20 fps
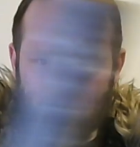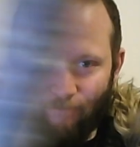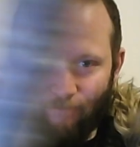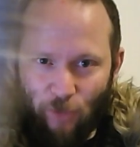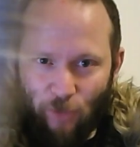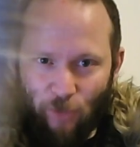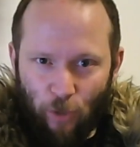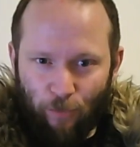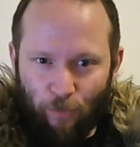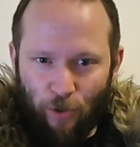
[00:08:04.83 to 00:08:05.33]

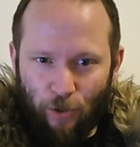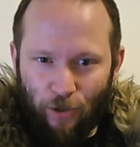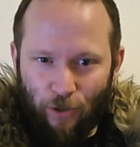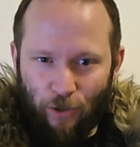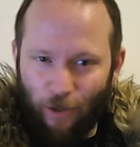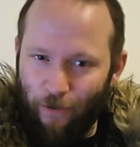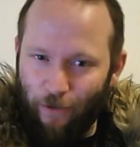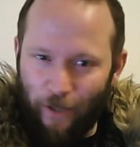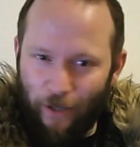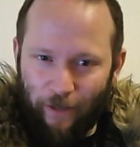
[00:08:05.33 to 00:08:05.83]
oops,
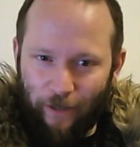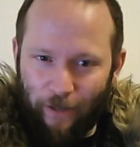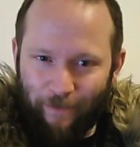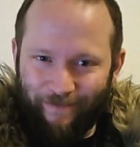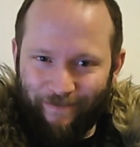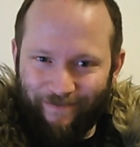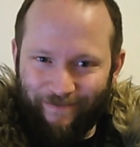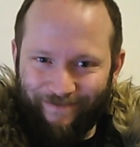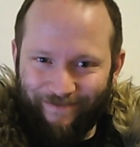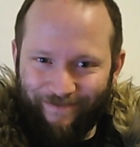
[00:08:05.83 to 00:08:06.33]
over here,
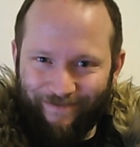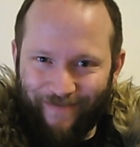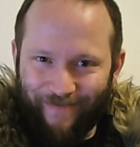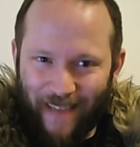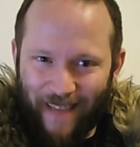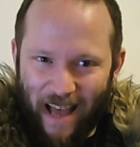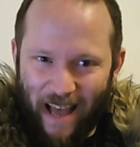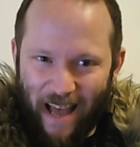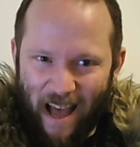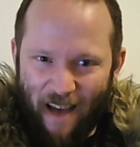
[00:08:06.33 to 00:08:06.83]

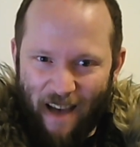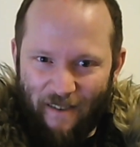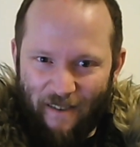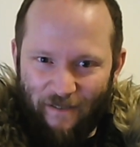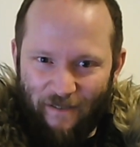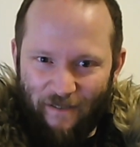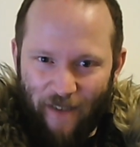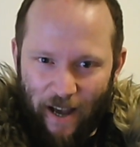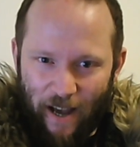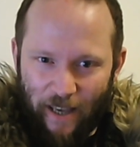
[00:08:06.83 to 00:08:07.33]

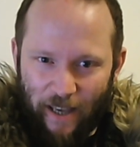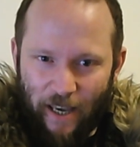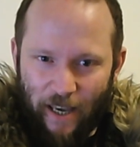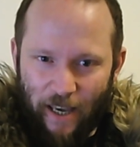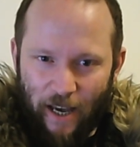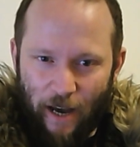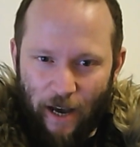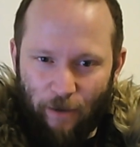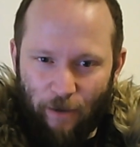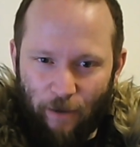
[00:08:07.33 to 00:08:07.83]

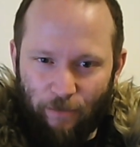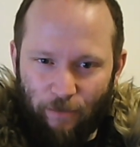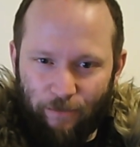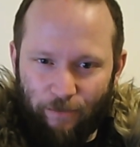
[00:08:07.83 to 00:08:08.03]
Viking out.